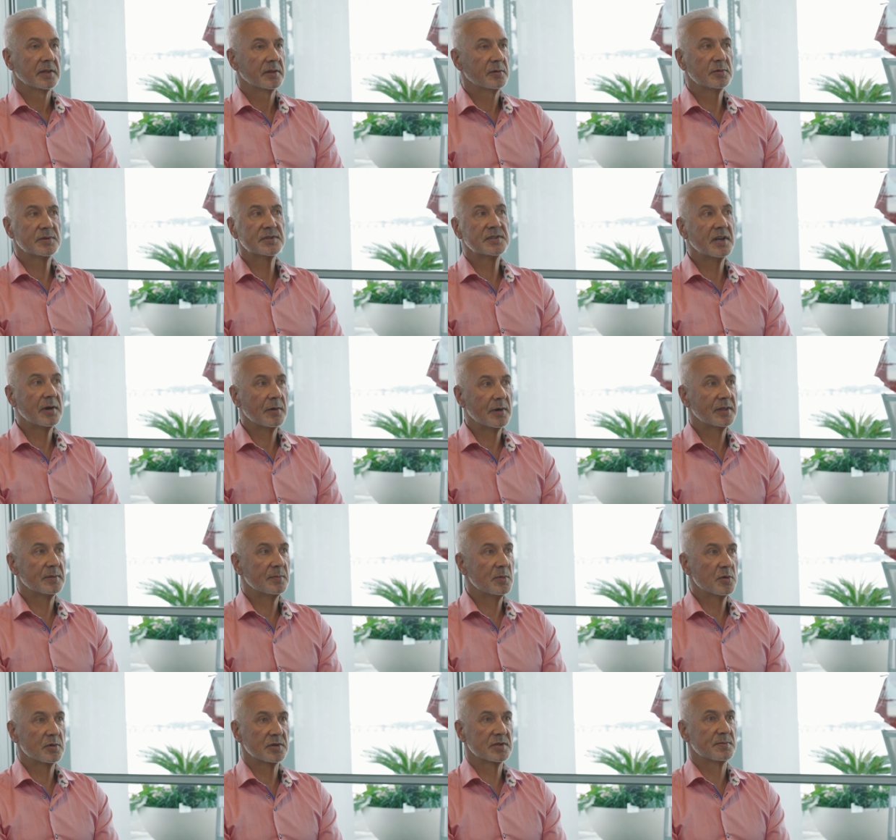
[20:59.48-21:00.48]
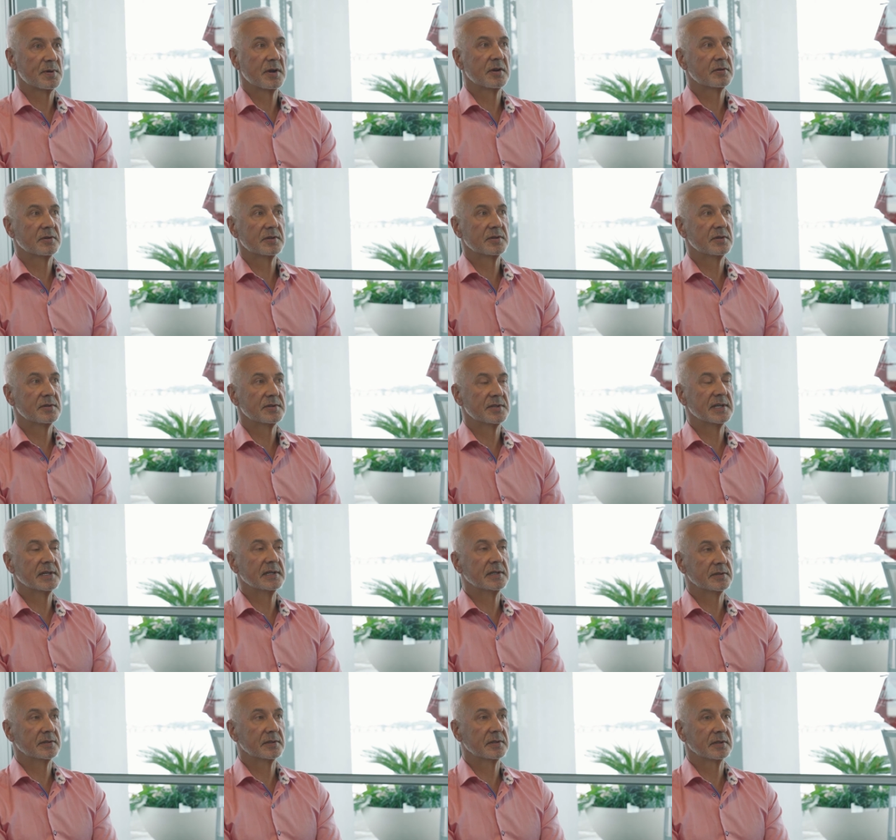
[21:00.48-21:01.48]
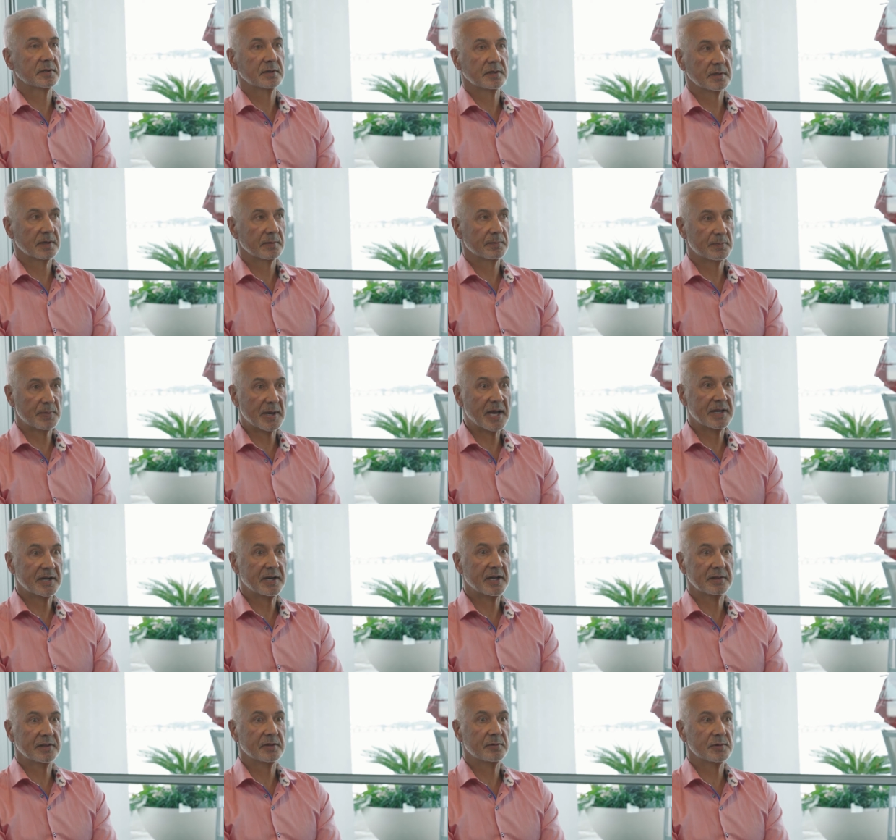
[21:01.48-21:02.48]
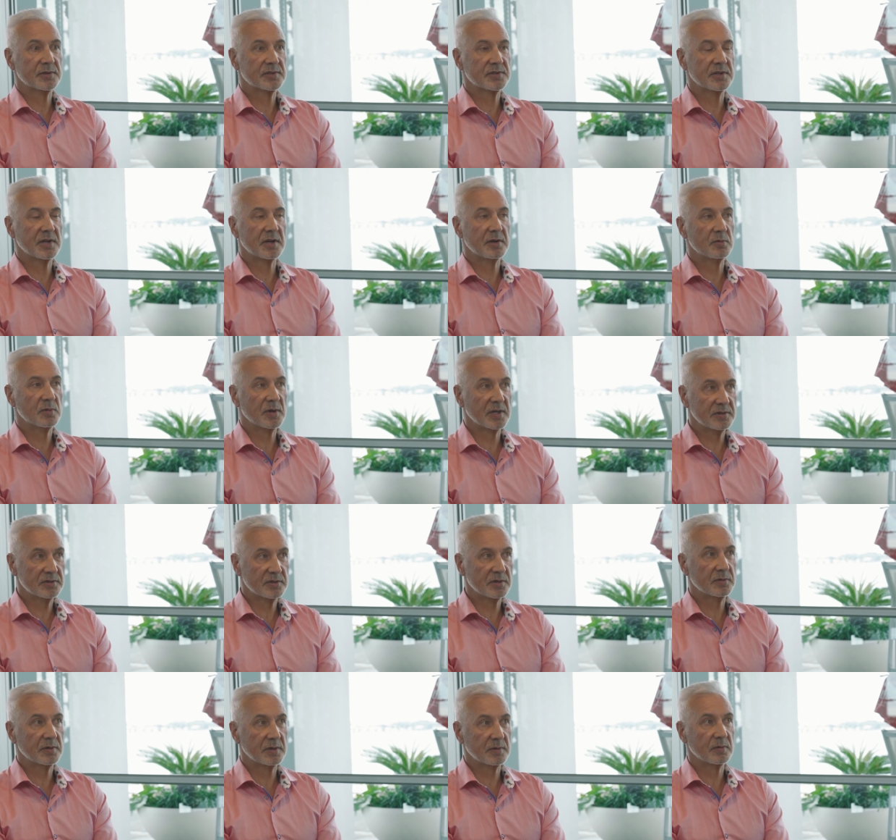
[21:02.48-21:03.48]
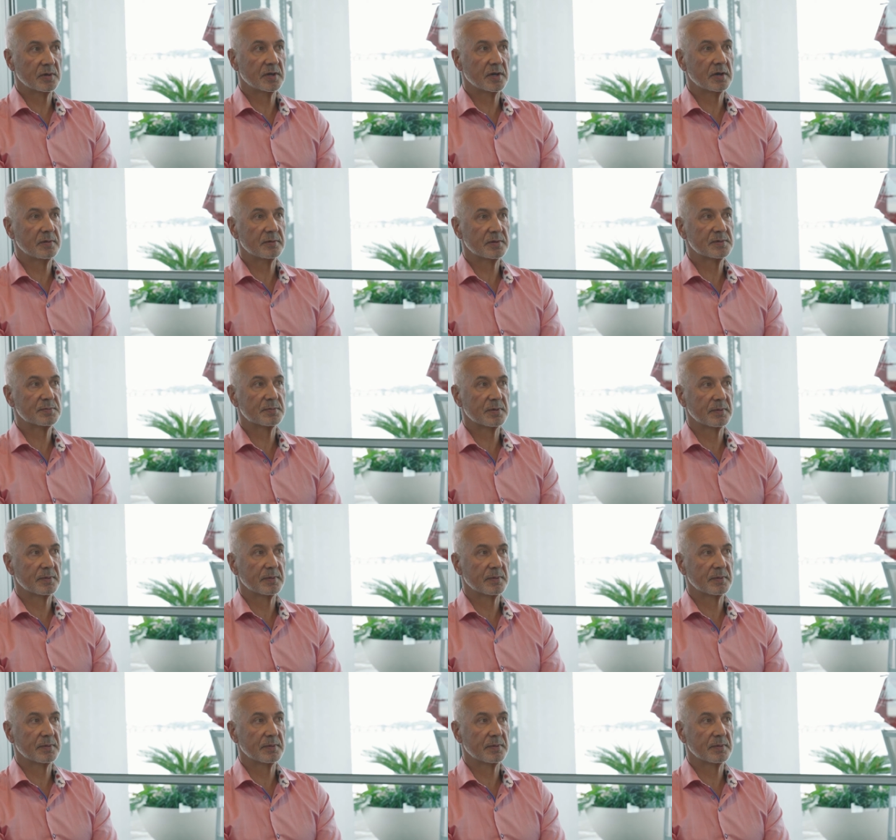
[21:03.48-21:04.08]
There was no other mortgage broker in New Zealand, bar none. There was no one doing what I was